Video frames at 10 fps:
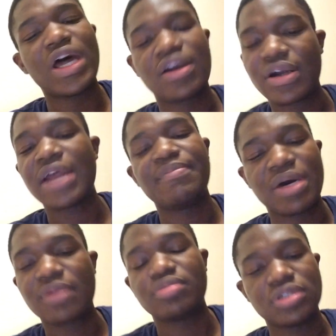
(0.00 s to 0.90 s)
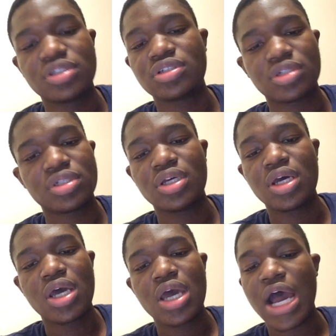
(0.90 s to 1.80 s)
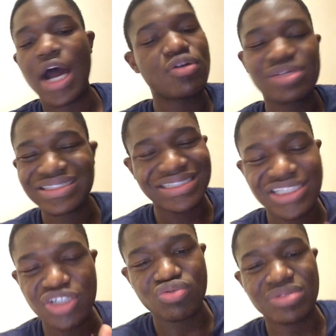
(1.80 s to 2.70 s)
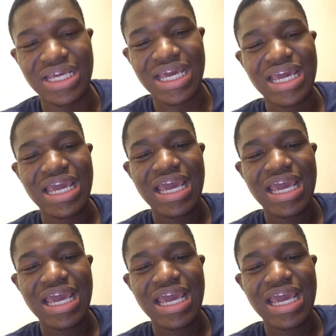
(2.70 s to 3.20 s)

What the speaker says: that right back position. I don't want to see you there